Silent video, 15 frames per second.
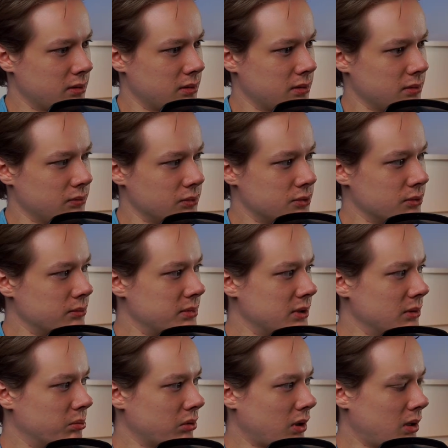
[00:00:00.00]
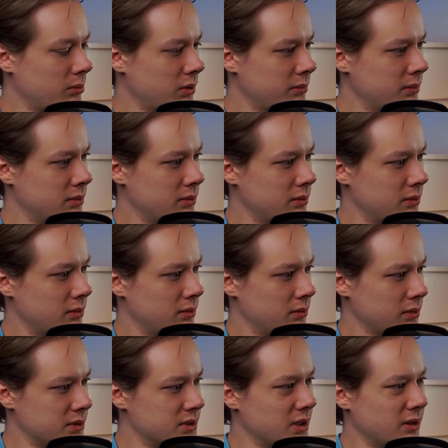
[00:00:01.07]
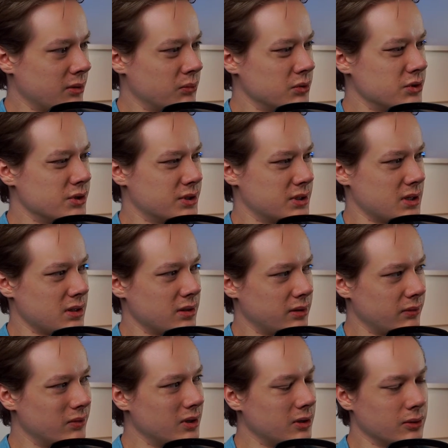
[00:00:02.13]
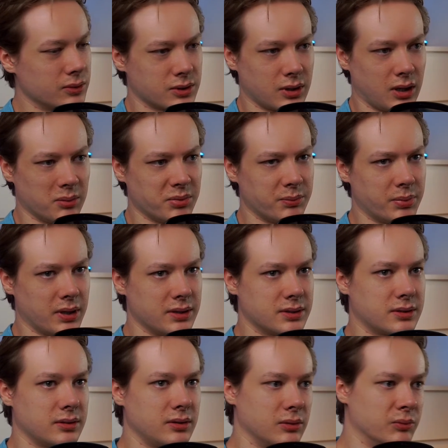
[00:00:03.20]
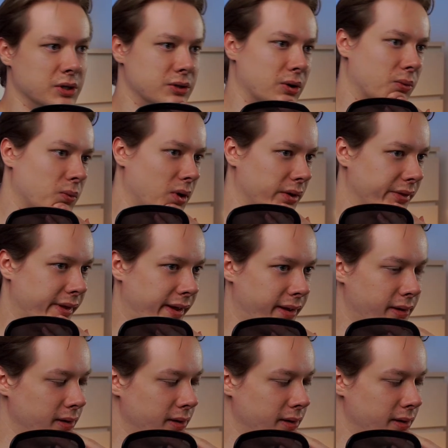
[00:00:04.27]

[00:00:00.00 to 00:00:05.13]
which would be a problem. Because then they would just see that the video is copy pasted, and we don't want that.